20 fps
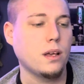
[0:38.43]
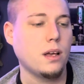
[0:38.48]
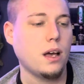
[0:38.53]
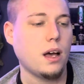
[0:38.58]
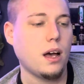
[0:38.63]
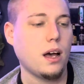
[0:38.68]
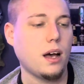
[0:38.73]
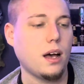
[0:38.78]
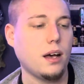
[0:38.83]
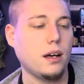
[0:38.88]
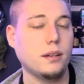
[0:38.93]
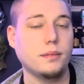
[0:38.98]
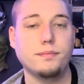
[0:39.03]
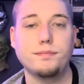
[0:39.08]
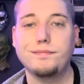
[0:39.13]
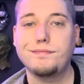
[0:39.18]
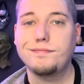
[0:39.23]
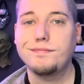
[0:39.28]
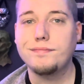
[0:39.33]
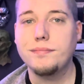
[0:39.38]
Uh,
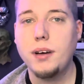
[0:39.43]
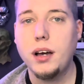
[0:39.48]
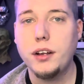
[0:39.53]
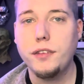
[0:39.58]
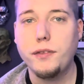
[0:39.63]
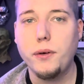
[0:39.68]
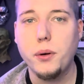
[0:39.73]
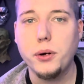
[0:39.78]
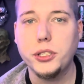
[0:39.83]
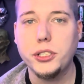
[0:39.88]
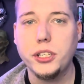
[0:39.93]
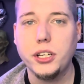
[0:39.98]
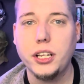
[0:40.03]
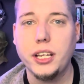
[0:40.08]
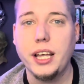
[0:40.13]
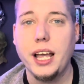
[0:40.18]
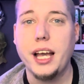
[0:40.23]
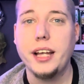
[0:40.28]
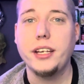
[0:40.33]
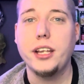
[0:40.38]

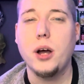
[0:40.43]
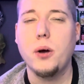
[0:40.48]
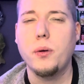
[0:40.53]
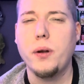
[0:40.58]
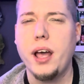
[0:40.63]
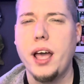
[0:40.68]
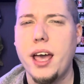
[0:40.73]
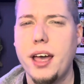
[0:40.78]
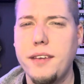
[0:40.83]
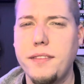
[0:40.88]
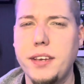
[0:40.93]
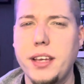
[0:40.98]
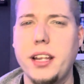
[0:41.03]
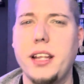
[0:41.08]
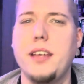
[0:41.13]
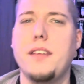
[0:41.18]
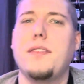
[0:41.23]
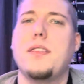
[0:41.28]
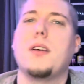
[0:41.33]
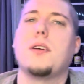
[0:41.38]
unfortunately, I don't have
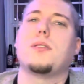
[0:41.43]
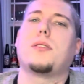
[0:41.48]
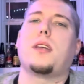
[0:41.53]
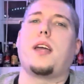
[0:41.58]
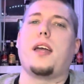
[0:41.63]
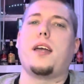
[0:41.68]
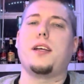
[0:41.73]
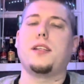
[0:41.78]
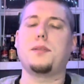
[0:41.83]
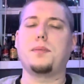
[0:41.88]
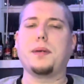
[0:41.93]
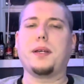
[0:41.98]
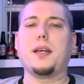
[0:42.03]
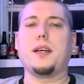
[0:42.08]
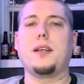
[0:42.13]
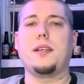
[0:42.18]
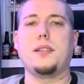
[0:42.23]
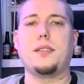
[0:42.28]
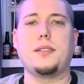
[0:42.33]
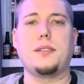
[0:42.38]
any of those cans
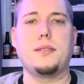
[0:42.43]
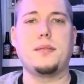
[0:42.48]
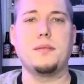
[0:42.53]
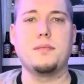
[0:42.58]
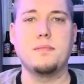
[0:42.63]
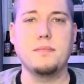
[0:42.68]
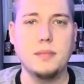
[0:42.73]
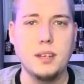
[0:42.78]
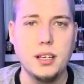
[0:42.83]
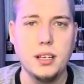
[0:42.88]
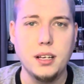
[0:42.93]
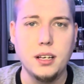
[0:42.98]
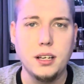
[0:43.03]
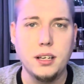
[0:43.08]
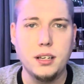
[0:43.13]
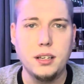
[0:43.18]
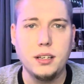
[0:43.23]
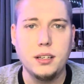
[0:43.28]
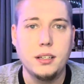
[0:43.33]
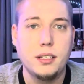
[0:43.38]
because
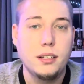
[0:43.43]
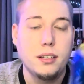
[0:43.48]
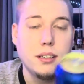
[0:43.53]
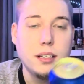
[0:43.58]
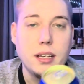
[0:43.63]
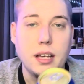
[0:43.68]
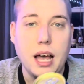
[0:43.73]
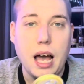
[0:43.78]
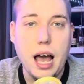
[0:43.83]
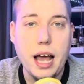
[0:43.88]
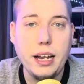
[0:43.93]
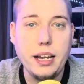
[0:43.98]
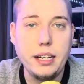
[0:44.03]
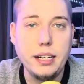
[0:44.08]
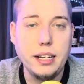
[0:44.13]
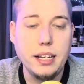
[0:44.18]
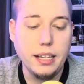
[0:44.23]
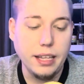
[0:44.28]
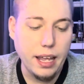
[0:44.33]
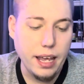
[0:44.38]
I
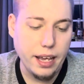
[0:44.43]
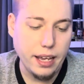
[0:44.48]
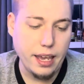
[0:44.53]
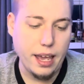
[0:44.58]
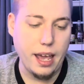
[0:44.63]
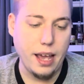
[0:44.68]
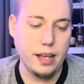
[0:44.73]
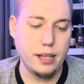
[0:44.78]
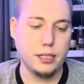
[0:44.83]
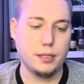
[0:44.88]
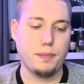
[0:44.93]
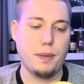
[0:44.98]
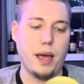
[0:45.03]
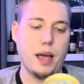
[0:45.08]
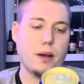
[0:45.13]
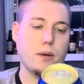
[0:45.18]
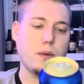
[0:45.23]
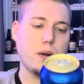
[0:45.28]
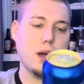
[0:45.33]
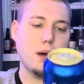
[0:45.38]
didn't collect cans
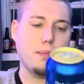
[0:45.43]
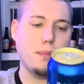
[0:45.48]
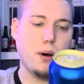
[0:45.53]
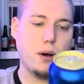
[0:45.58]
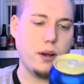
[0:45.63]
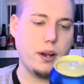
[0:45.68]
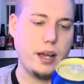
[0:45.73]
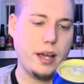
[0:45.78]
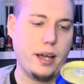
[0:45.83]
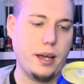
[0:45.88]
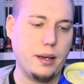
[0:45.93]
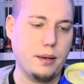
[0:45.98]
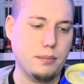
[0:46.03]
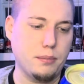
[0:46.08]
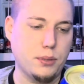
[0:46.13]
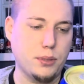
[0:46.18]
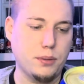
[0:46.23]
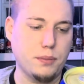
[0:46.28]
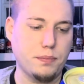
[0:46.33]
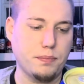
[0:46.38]
back when I bought
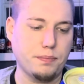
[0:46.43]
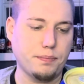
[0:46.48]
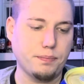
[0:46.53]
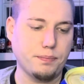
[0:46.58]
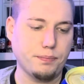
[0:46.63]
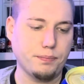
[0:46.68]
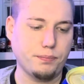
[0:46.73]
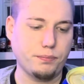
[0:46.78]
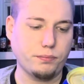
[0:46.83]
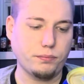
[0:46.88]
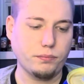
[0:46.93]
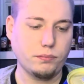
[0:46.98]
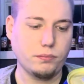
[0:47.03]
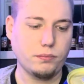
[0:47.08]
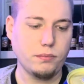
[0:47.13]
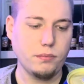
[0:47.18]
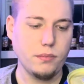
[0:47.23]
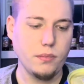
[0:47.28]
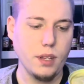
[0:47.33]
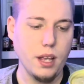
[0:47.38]
Hamm's.
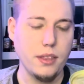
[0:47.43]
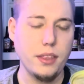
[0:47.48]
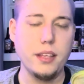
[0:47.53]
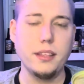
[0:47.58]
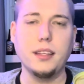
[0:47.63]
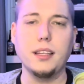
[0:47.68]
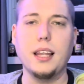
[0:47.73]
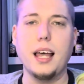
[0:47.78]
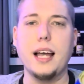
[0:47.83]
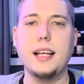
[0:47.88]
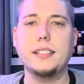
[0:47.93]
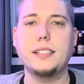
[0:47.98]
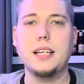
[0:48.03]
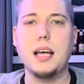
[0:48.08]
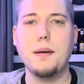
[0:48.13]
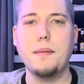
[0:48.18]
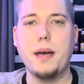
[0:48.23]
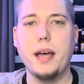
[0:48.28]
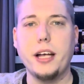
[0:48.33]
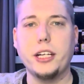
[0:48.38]
I think the last
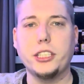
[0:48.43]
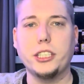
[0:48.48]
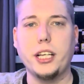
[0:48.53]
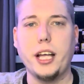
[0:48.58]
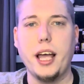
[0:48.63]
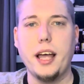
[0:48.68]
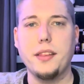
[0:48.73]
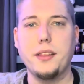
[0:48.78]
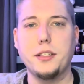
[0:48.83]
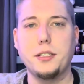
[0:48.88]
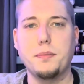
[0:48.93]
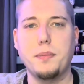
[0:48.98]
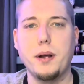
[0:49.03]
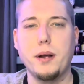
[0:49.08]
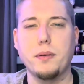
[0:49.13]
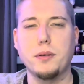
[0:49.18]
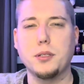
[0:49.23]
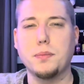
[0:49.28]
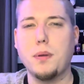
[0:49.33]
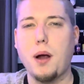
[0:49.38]
time I actually had this beer
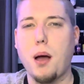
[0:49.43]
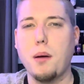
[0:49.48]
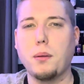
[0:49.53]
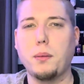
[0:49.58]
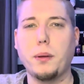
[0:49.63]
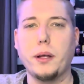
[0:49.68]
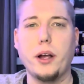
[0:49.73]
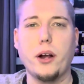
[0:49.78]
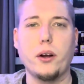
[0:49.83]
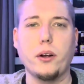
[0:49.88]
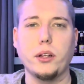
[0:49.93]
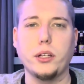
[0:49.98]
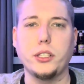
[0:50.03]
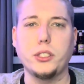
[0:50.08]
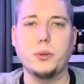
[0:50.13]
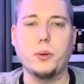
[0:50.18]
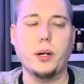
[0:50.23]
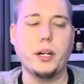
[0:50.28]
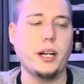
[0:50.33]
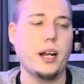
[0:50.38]
was probably early
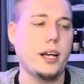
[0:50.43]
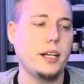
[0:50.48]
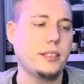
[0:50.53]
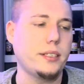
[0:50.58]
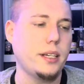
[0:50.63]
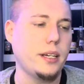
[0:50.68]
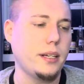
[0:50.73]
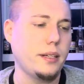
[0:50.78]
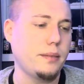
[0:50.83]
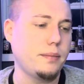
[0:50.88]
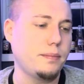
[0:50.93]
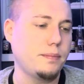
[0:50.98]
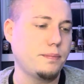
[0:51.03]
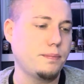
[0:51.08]
2019.